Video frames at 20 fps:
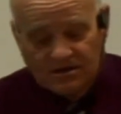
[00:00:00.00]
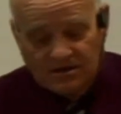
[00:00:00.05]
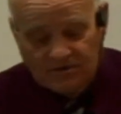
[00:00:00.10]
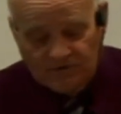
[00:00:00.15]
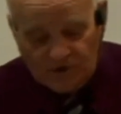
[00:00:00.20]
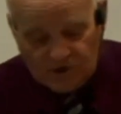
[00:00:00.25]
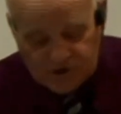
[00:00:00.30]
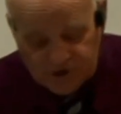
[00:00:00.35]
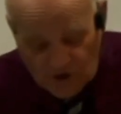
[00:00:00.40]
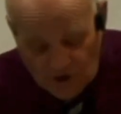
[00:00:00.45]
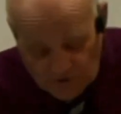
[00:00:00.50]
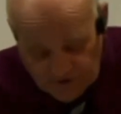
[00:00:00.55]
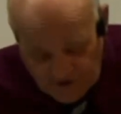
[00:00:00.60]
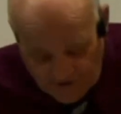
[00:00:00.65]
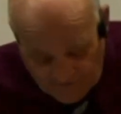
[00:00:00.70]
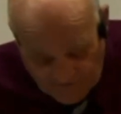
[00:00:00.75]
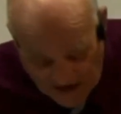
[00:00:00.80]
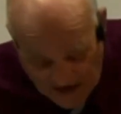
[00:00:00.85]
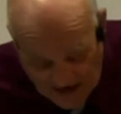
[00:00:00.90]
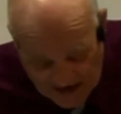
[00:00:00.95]
there's no
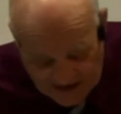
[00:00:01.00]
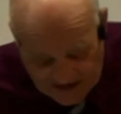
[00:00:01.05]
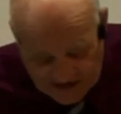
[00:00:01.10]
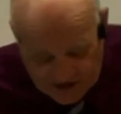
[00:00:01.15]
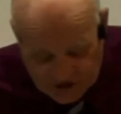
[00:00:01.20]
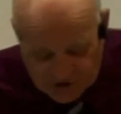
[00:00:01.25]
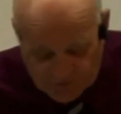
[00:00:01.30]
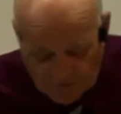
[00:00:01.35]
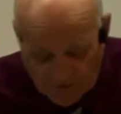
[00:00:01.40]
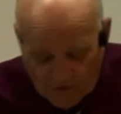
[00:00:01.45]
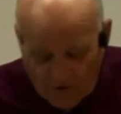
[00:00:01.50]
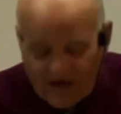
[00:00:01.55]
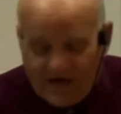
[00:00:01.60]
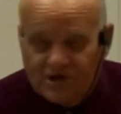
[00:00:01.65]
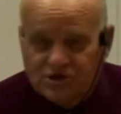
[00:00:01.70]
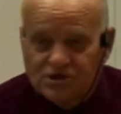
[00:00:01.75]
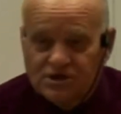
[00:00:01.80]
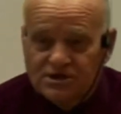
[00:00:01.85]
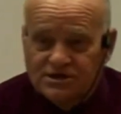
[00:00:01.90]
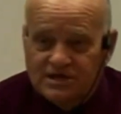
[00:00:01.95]
divine
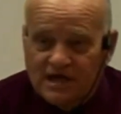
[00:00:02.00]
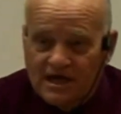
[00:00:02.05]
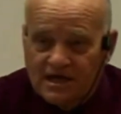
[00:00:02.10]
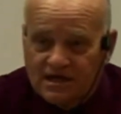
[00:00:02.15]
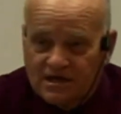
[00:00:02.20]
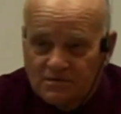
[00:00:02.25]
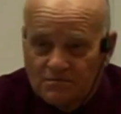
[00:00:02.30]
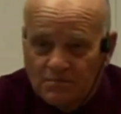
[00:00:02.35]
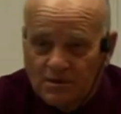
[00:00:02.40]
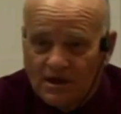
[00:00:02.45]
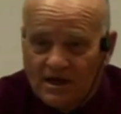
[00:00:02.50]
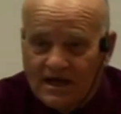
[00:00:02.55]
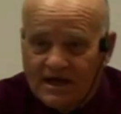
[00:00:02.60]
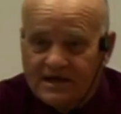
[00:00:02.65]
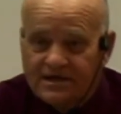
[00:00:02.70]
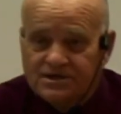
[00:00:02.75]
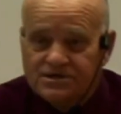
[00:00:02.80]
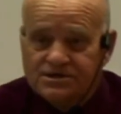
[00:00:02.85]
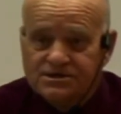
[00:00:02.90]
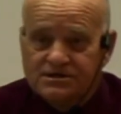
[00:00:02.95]
inspiration taking
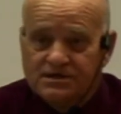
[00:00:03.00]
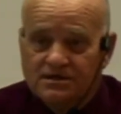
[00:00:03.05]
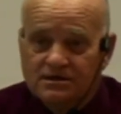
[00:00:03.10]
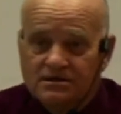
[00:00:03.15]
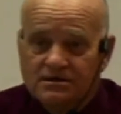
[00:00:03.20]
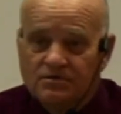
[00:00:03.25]
place